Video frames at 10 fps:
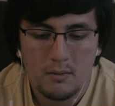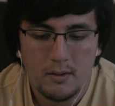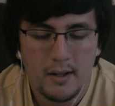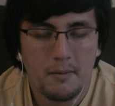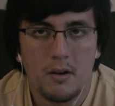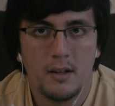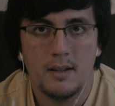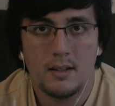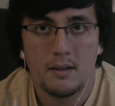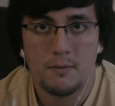Whenever I
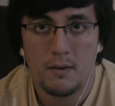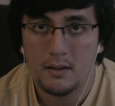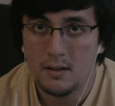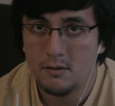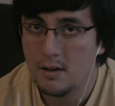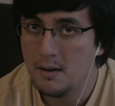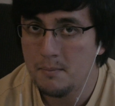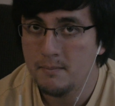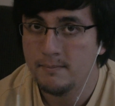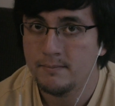take a friendly
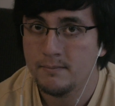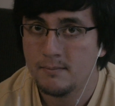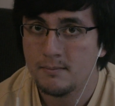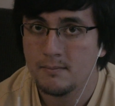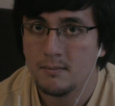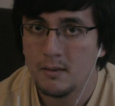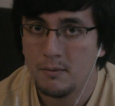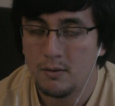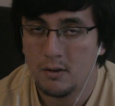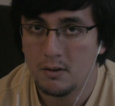gym
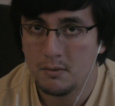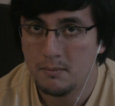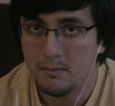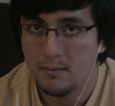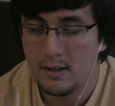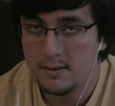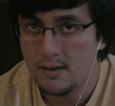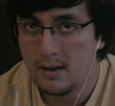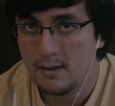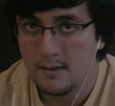for
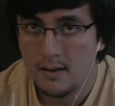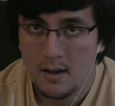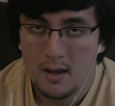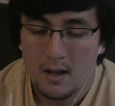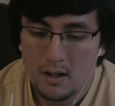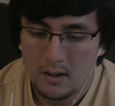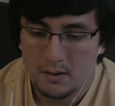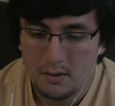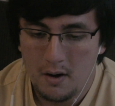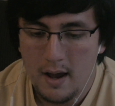Instinct,
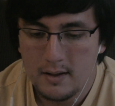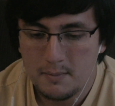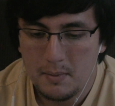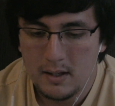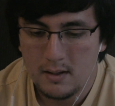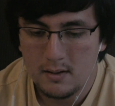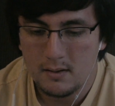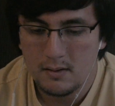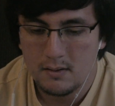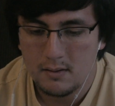there has
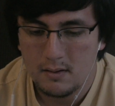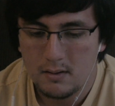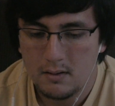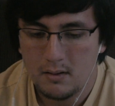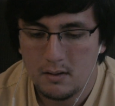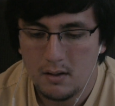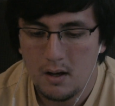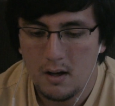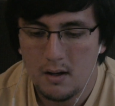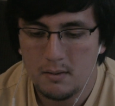been
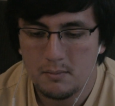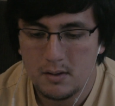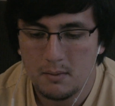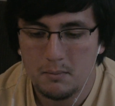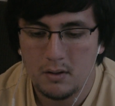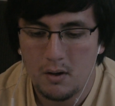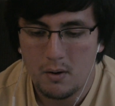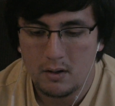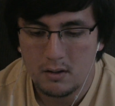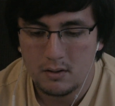some
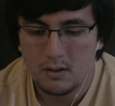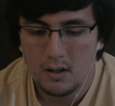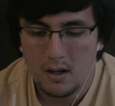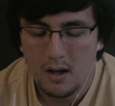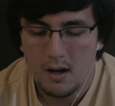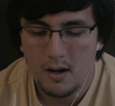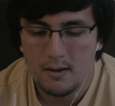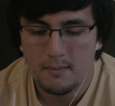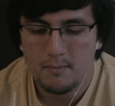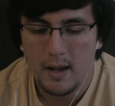lowered
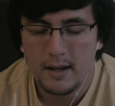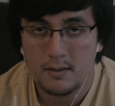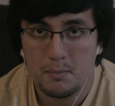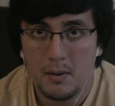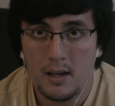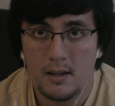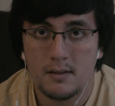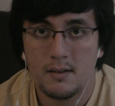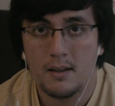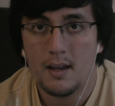
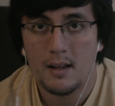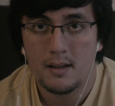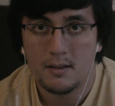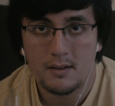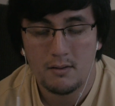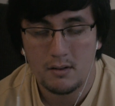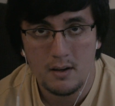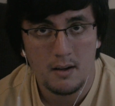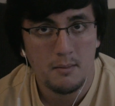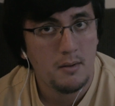XPs to get into a
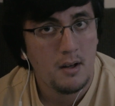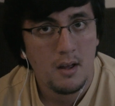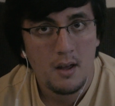gym.